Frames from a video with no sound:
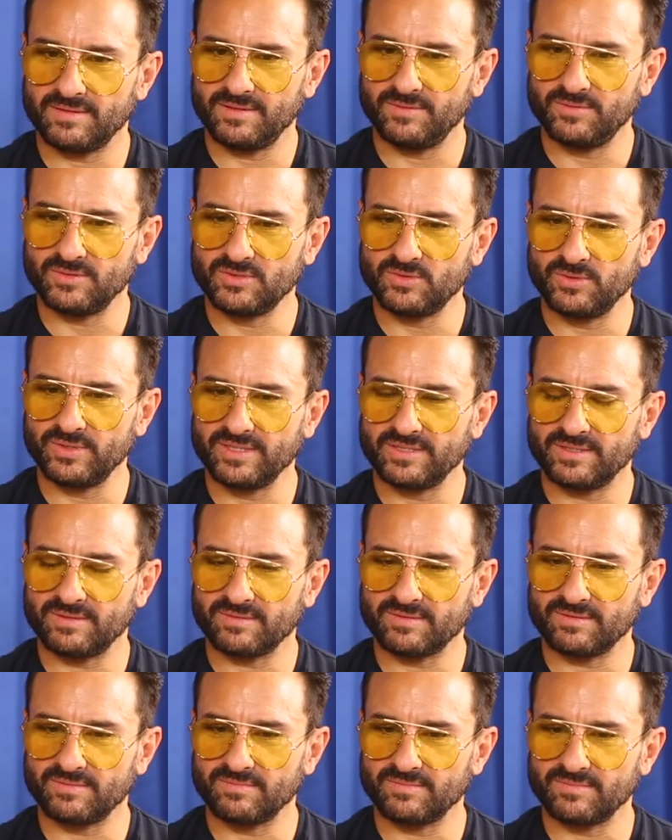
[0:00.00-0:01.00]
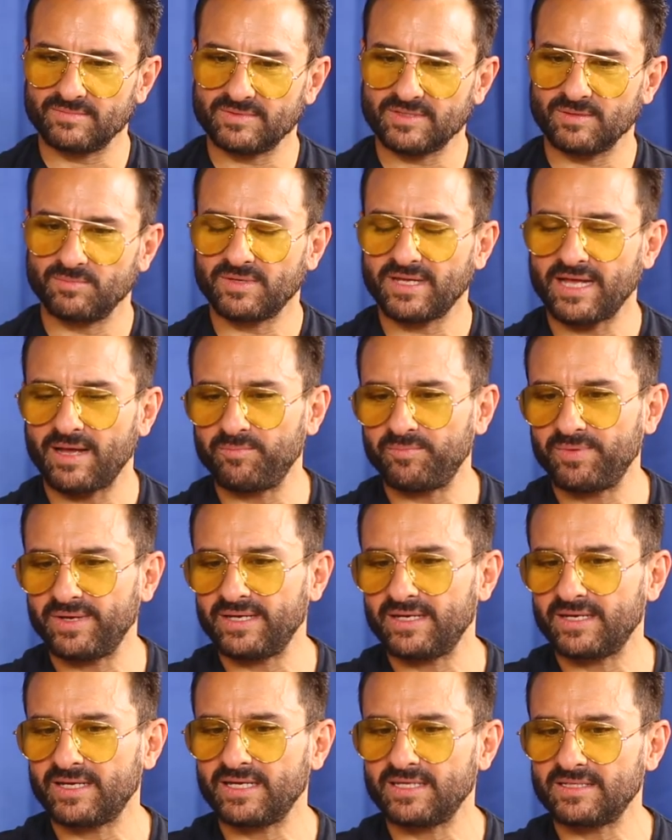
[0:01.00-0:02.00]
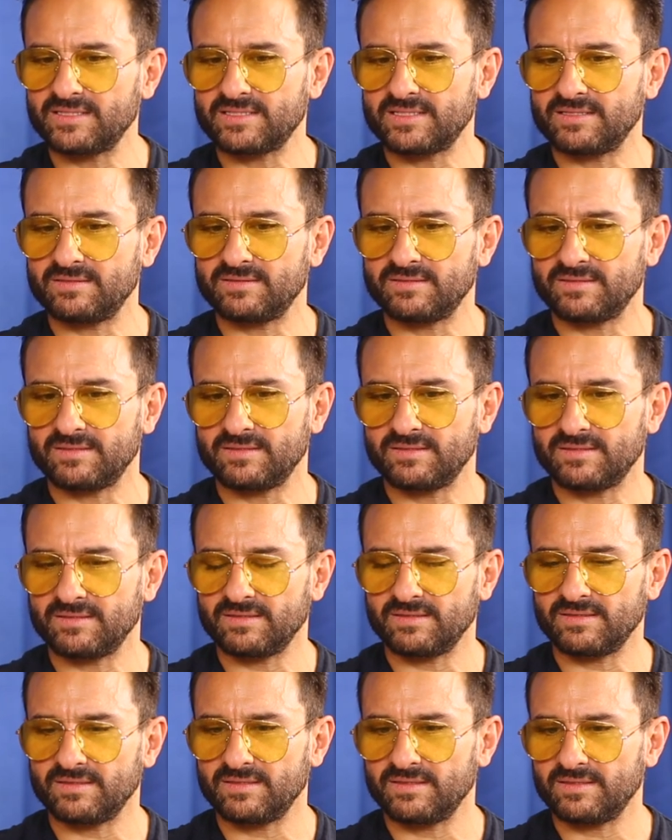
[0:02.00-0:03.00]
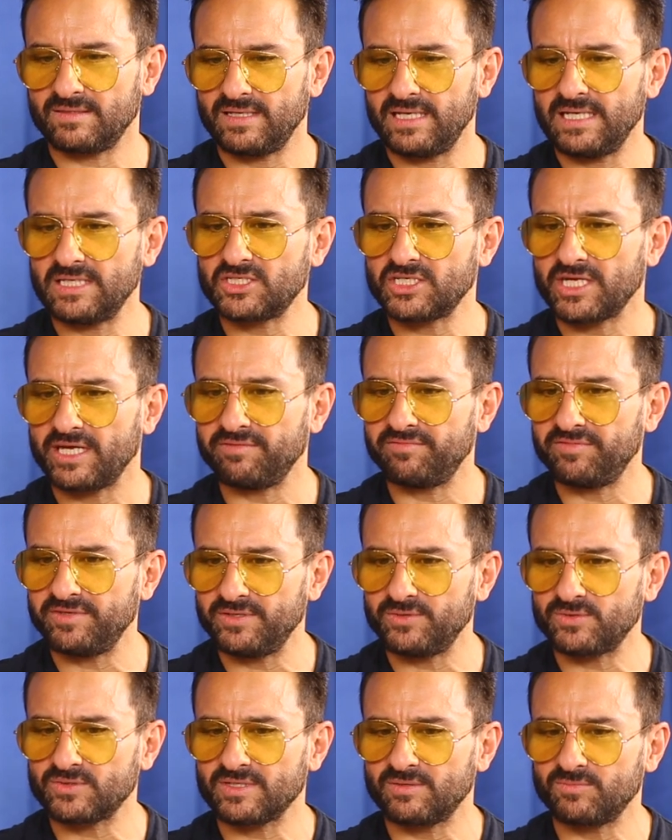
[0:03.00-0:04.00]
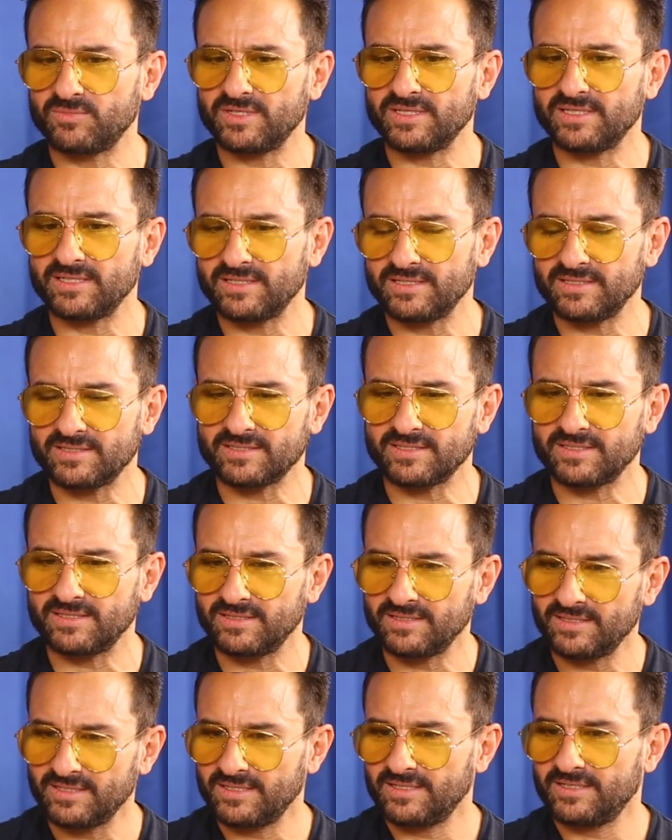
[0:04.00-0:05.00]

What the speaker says: he was doing some campaign against HIV or something, and he said,